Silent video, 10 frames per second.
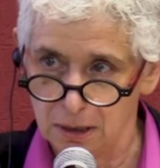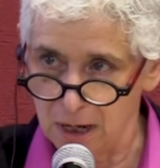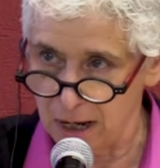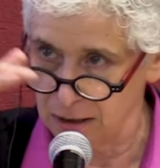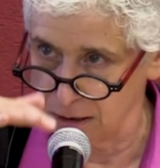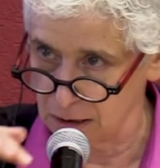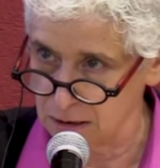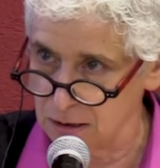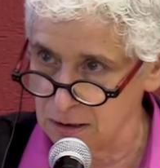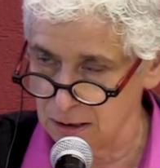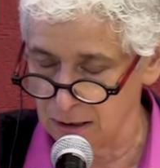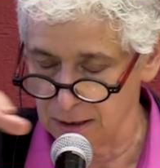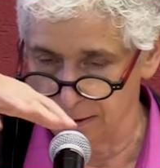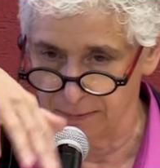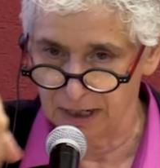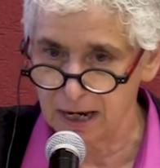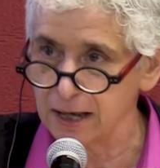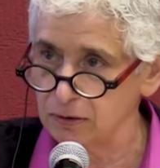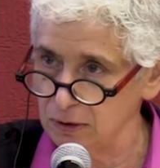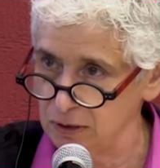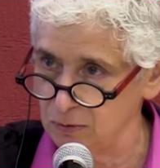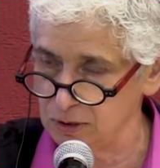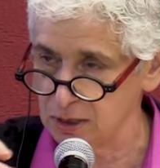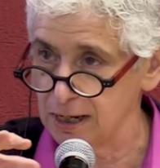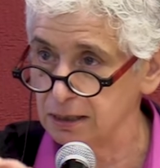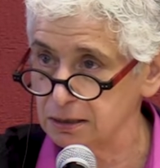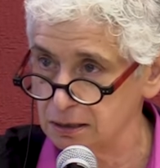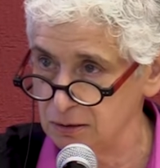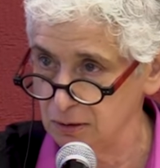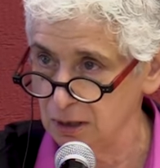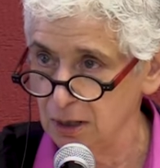had a gathering which ended